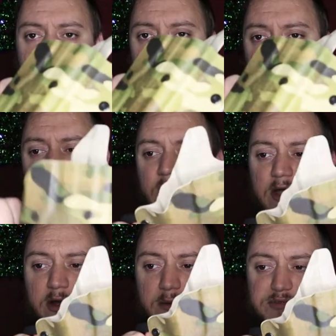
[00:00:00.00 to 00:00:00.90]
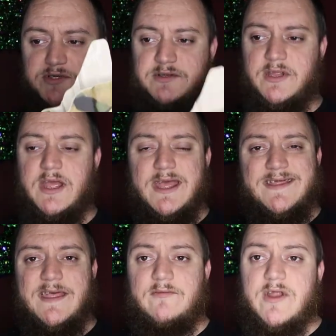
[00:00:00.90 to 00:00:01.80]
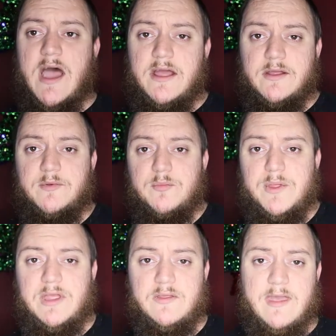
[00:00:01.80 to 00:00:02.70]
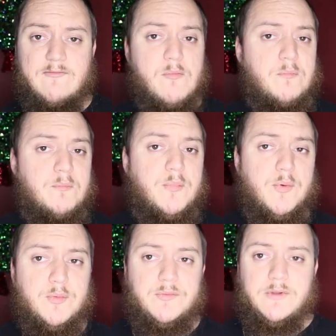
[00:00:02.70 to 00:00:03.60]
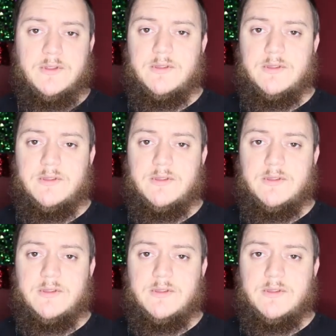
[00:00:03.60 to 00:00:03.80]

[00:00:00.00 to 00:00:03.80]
belt slide option. They have an IWB, they have a boot